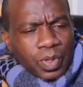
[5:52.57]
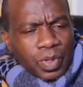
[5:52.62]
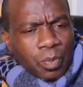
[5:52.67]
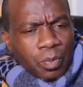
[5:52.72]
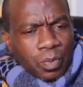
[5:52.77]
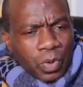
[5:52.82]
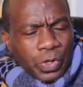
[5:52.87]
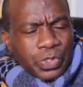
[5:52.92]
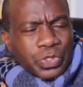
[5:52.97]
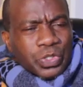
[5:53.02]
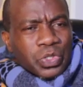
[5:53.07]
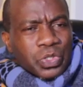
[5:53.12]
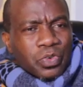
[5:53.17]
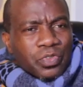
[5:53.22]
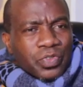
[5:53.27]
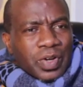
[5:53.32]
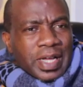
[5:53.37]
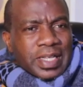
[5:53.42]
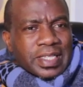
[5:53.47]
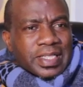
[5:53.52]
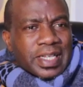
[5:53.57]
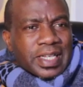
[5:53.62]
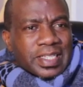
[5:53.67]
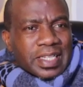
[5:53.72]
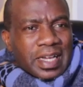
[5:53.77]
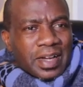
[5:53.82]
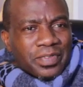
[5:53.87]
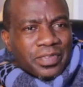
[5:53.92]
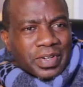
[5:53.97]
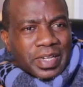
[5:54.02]
most of us
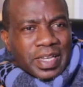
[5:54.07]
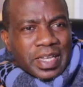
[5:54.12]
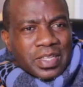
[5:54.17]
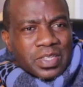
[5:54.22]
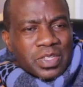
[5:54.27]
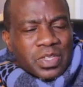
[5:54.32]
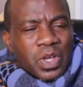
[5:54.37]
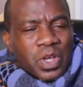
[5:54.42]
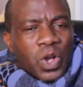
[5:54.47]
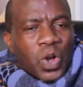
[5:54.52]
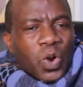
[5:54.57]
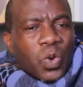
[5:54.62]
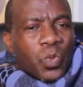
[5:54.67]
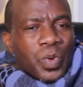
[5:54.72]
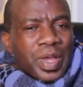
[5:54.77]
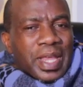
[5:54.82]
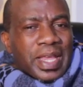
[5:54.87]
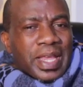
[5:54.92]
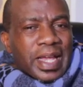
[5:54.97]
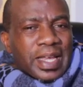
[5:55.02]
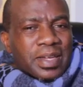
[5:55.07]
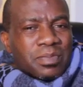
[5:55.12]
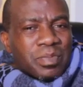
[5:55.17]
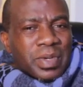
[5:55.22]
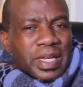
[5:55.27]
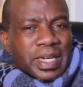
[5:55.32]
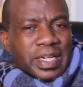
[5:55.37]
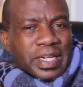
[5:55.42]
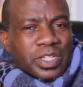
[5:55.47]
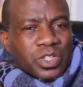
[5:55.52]
as Africans, we get
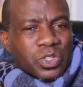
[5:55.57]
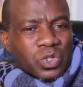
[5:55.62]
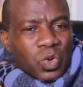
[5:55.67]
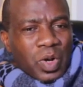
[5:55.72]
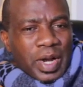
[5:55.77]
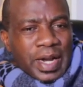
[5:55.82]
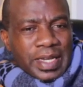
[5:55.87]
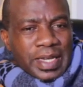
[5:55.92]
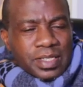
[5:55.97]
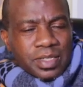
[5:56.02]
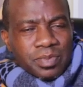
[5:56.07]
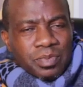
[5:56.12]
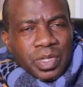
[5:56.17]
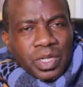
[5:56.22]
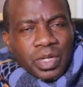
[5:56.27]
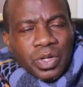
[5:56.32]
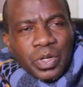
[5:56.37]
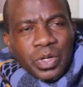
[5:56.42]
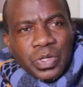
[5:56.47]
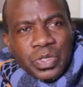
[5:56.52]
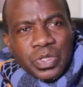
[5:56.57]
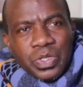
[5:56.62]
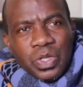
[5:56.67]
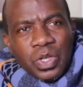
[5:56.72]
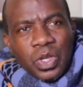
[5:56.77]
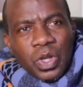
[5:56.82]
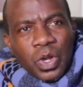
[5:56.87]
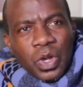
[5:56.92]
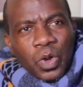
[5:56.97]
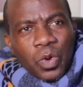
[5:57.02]
married twice
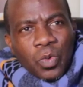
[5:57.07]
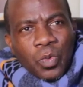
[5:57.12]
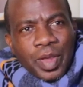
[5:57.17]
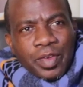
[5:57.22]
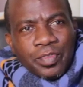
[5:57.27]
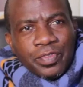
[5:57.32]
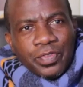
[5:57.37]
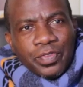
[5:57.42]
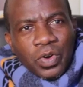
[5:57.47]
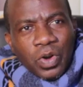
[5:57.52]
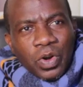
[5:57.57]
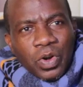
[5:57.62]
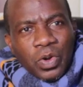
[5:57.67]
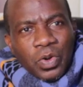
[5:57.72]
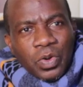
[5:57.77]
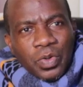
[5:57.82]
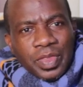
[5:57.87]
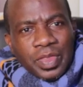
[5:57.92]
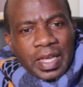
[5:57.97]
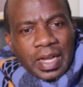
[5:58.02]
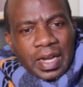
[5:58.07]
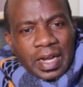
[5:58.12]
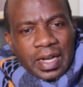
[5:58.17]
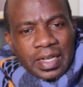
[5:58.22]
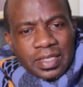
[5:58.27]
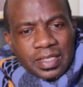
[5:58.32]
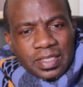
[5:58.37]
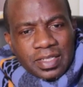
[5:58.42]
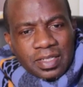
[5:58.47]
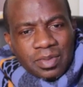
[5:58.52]
because we follow the
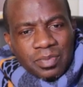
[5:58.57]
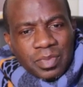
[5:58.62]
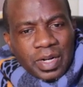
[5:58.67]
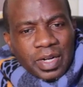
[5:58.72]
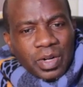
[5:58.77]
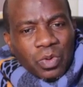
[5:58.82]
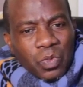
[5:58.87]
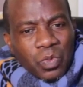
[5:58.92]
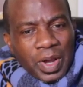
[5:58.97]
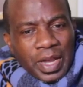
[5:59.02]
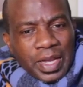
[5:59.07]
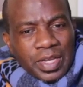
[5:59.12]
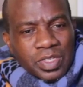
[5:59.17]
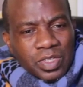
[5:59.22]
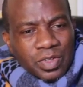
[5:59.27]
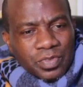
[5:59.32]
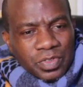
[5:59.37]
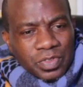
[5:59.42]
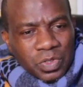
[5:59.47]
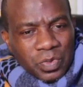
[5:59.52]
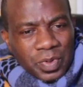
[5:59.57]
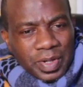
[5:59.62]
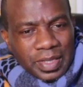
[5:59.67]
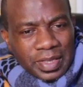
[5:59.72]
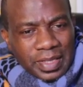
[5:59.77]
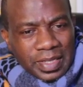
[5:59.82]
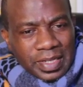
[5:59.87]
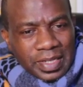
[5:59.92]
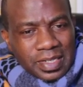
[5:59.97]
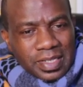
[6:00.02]
customary ways of
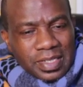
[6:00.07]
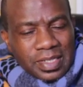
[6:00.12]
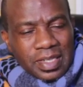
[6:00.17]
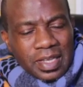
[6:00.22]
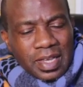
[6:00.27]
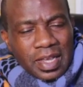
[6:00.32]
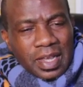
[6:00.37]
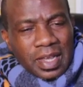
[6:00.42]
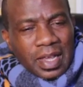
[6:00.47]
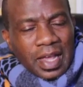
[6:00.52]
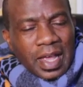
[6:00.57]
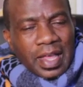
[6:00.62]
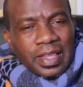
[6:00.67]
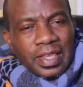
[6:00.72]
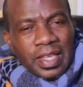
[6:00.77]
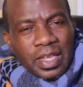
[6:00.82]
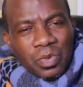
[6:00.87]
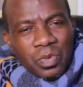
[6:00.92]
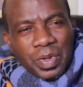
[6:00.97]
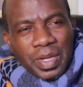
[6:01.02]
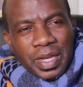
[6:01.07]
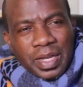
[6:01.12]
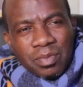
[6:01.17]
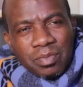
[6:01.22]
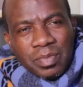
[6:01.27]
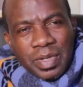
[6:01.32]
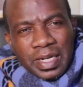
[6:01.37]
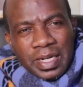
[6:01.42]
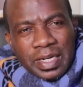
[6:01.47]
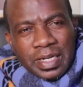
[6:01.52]
doing things, and then we get
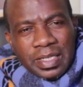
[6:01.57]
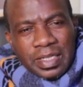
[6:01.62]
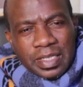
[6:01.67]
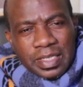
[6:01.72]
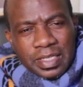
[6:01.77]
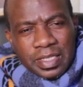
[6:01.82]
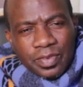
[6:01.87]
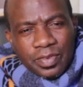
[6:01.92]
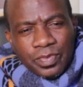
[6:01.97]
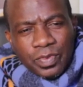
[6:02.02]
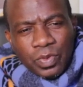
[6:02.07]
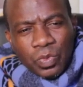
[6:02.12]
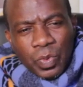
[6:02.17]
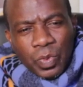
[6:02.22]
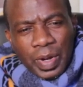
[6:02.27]
married the civil